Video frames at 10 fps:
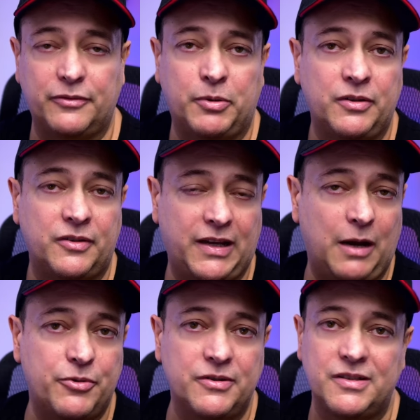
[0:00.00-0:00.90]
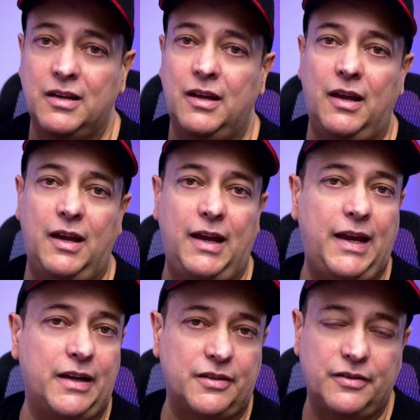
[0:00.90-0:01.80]
for both cameras
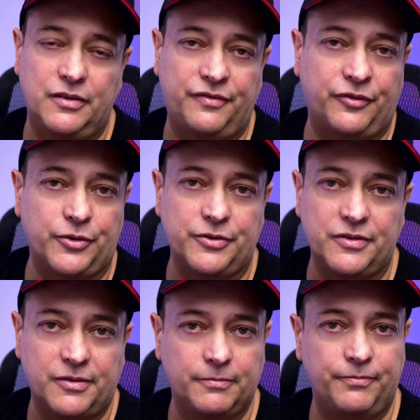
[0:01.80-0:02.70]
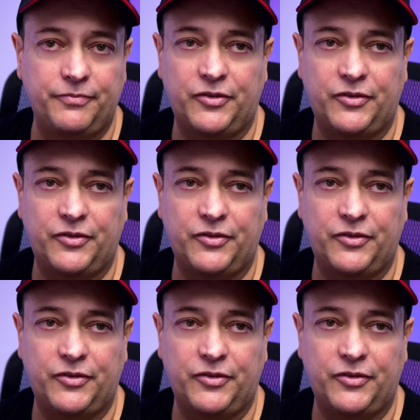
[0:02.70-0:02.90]
and phones.